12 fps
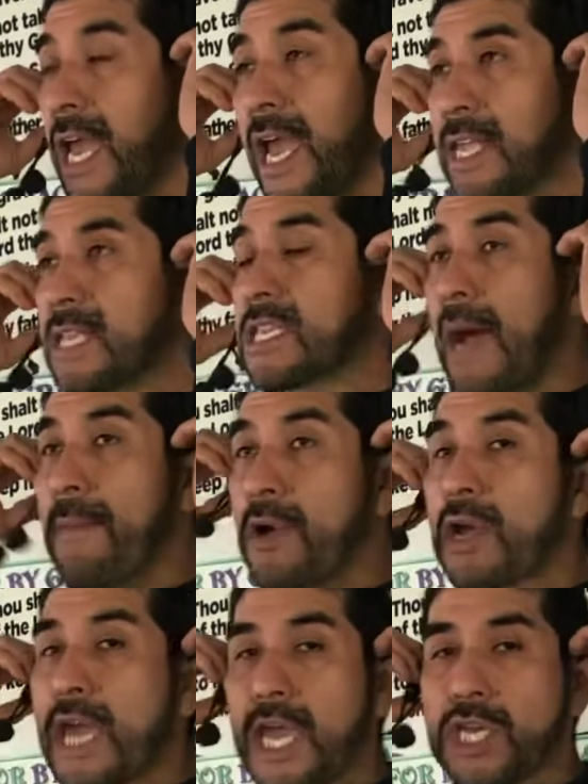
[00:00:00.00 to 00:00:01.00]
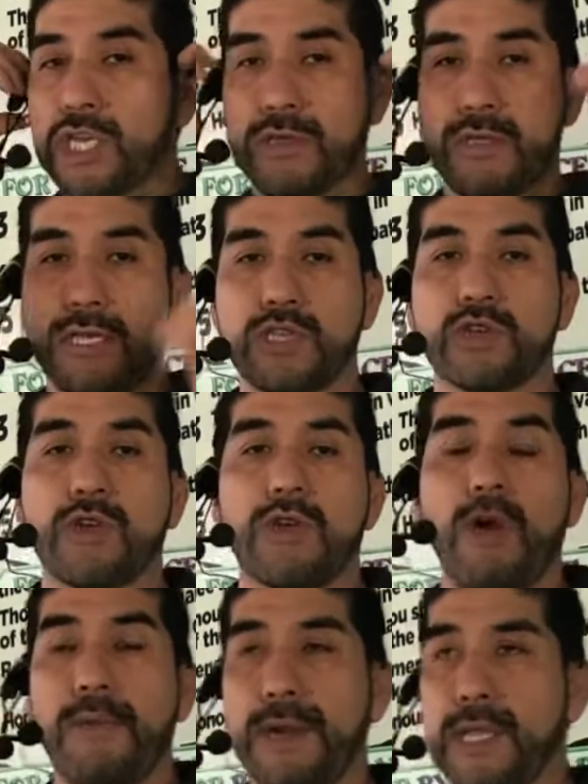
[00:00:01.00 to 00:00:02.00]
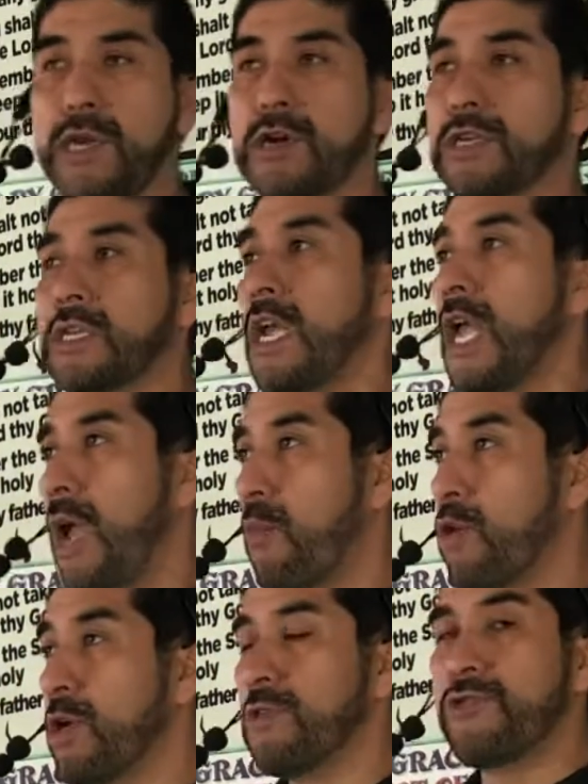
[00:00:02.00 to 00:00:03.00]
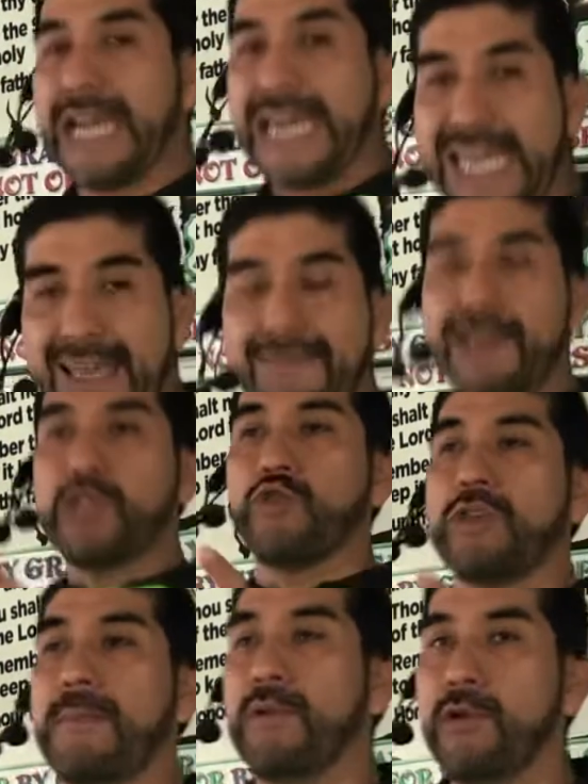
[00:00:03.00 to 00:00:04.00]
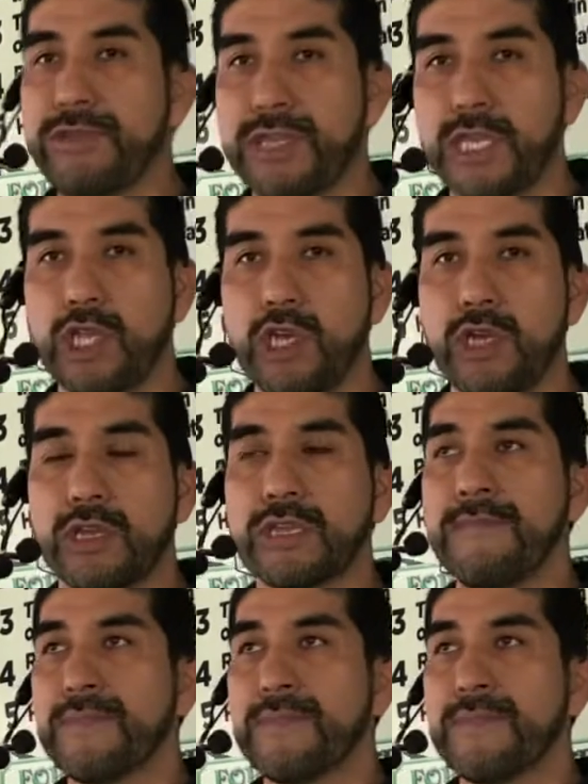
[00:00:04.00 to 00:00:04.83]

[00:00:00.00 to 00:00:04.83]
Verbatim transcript: and some occasion, these governors will deliver to the multitude